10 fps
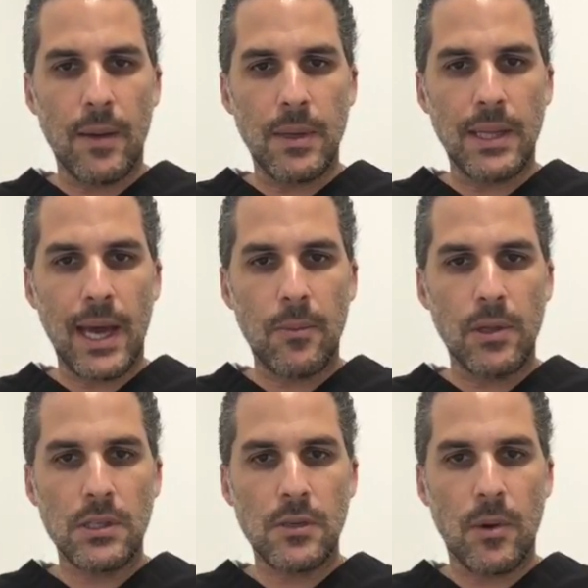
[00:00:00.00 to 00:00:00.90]

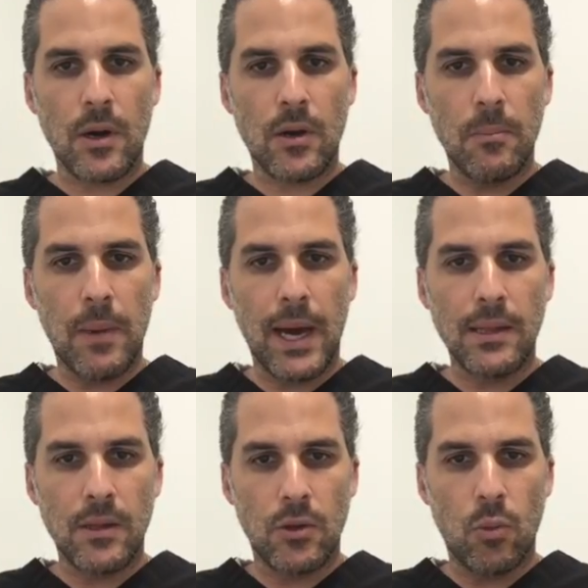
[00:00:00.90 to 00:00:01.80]
metabolism are
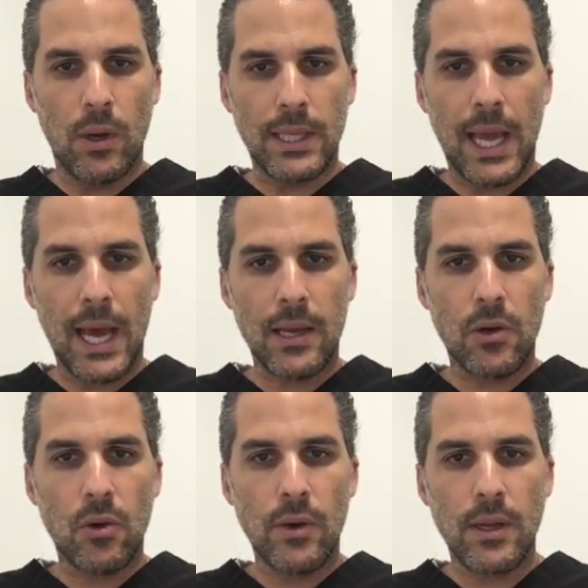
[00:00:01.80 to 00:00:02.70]
combined into one
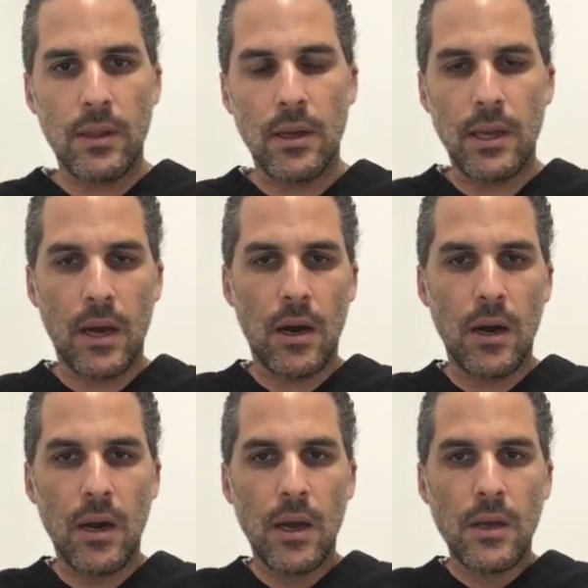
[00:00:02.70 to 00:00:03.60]
category and then are